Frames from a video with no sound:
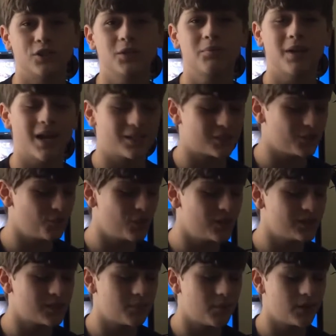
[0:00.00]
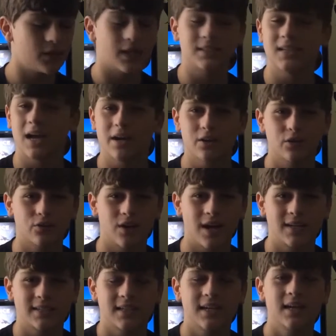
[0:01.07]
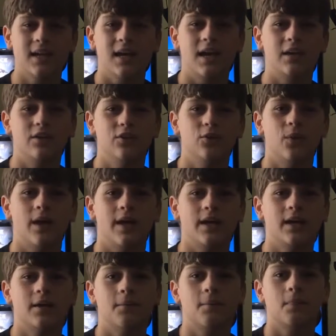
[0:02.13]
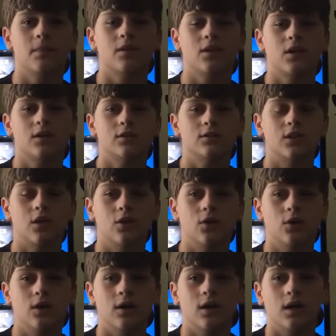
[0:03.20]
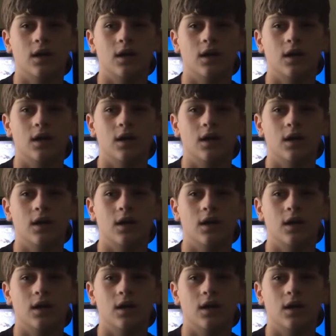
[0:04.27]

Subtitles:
cheap it actually was compared to like Tiger Direct and Newegg. So